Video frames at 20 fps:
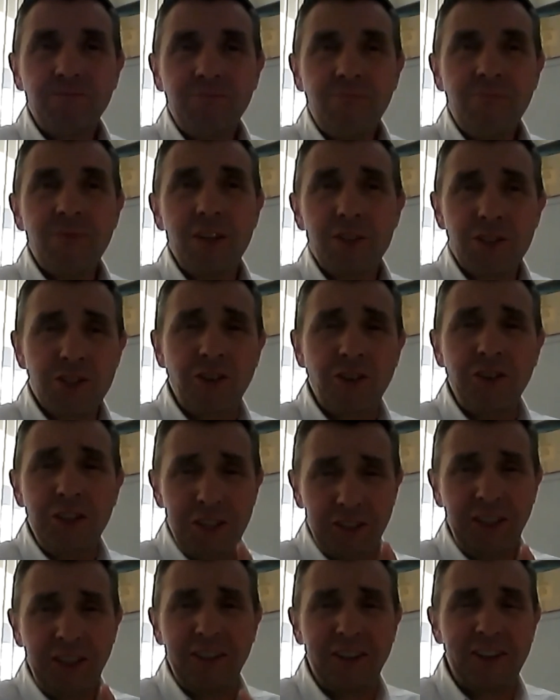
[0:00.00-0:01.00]
sorry, you did
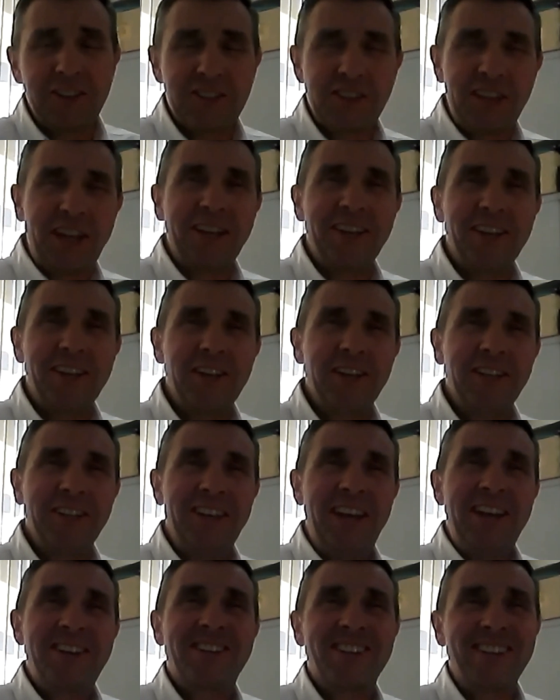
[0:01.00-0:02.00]
ask that
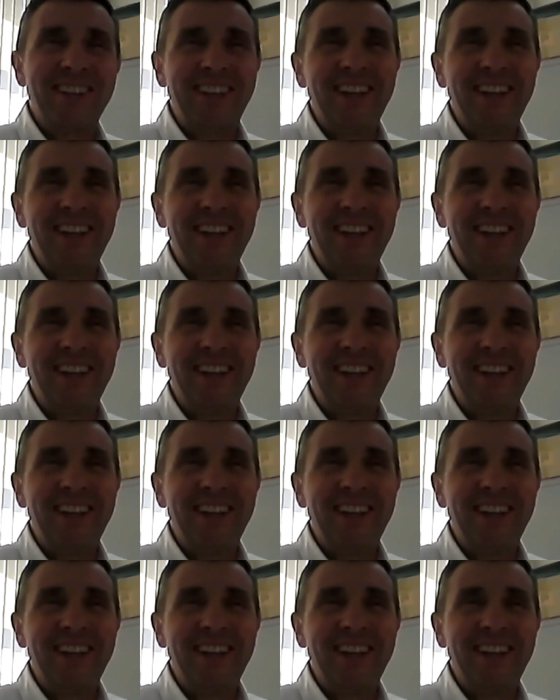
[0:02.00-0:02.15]
initially.